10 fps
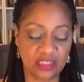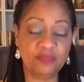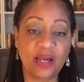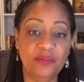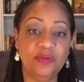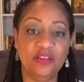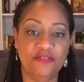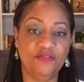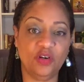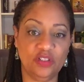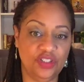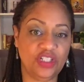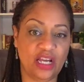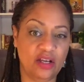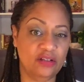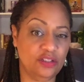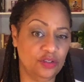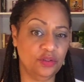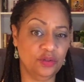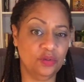might be the first child
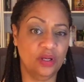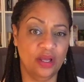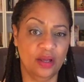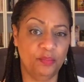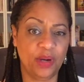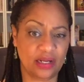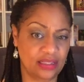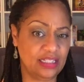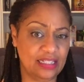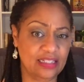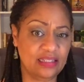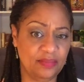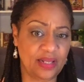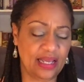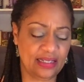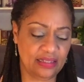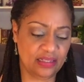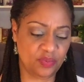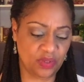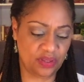to buck the system like this
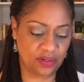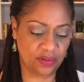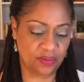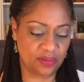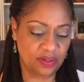with you.